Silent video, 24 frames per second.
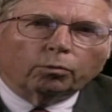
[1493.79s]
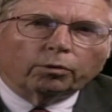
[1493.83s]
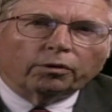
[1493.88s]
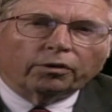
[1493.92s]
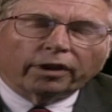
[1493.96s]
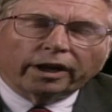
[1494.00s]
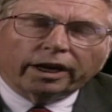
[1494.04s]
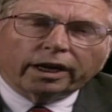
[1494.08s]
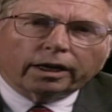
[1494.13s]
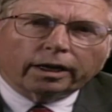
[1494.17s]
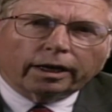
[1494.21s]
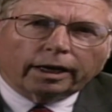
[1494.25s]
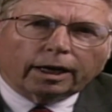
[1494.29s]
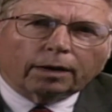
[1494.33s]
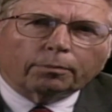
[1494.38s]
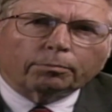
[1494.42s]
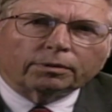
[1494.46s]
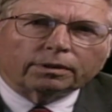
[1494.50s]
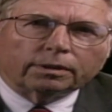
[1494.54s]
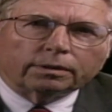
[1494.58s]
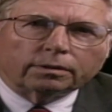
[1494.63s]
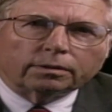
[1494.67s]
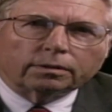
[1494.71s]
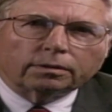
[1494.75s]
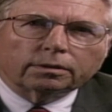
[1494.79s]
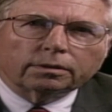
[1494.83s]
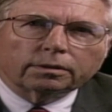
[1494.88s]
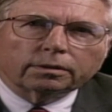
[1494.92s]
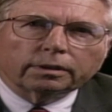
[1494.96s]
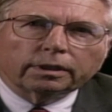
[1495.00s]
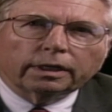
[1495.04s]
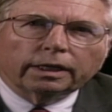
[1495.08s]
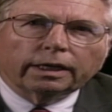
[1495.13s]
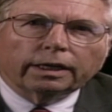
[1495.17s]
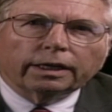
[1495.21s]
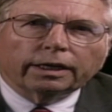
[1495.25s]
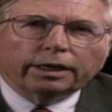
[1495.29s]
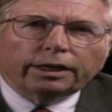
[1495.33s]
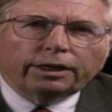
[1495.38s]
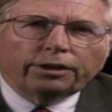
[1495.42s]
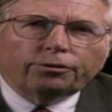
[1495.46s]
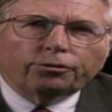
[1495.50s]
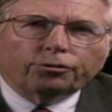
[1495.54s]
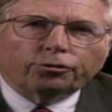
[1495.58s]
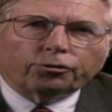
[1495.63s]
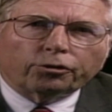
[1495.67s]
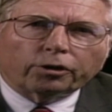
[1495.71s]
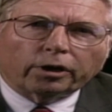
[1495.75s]
When that happens,
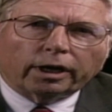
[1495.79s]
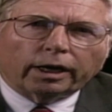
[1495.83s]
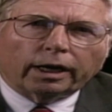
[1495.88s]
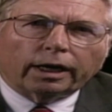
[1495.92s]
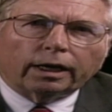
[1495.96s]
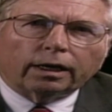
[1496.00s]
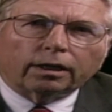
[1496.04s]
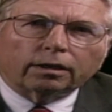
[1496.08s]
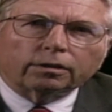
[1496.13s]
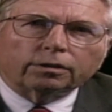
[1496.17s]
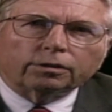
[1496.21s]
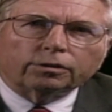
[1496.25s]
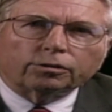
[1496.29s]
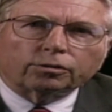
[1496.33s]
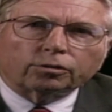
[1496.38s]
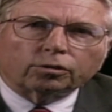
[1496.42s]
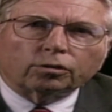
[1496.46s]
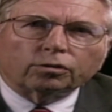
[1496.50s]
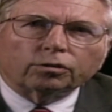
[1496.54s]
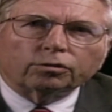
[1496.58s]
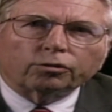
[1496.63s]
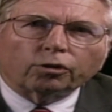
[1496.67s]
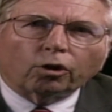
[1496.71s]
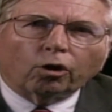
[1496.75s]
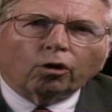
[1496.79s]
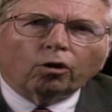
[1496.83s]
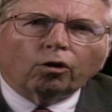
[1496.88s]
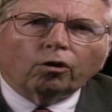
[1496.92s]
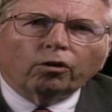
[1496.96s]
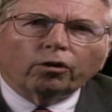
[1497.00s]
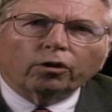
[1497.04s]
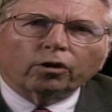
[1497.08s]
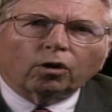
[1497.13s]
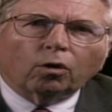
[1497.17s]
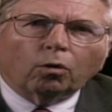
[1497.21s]
each child deserves all